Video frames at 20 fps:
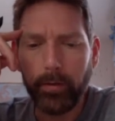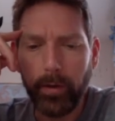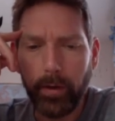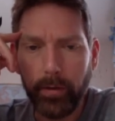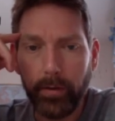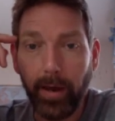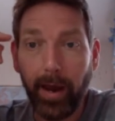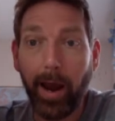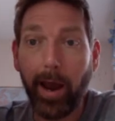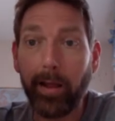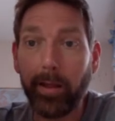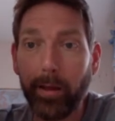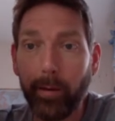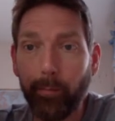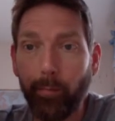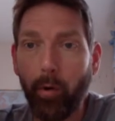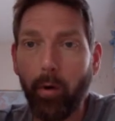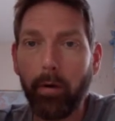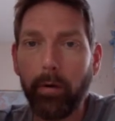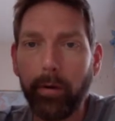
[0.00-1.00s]
highly
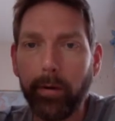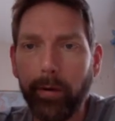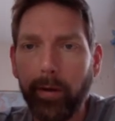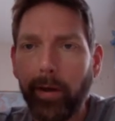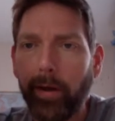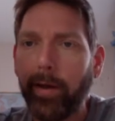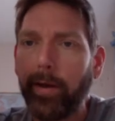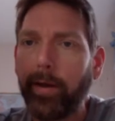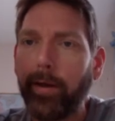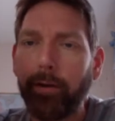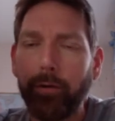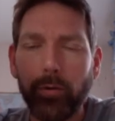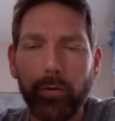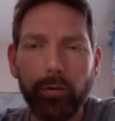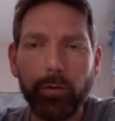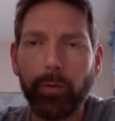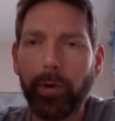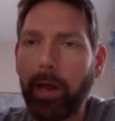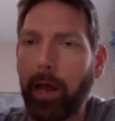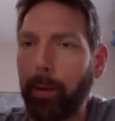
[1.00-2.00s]
important, and usually
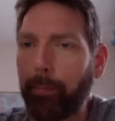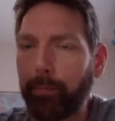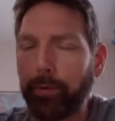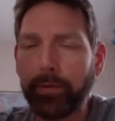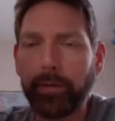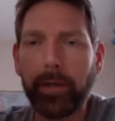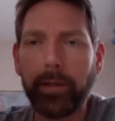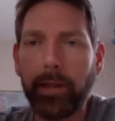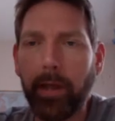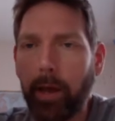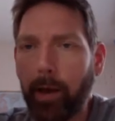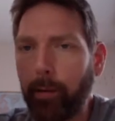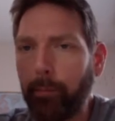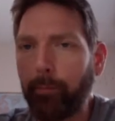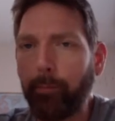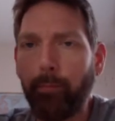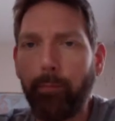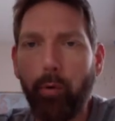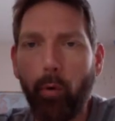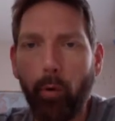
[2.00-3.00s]
what happens at
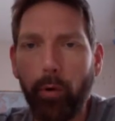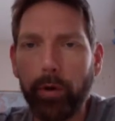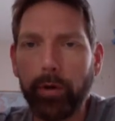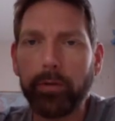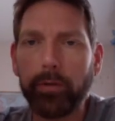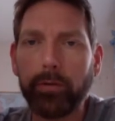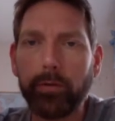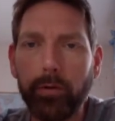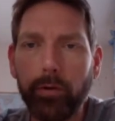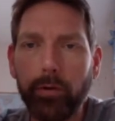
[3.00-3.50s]
that point is you're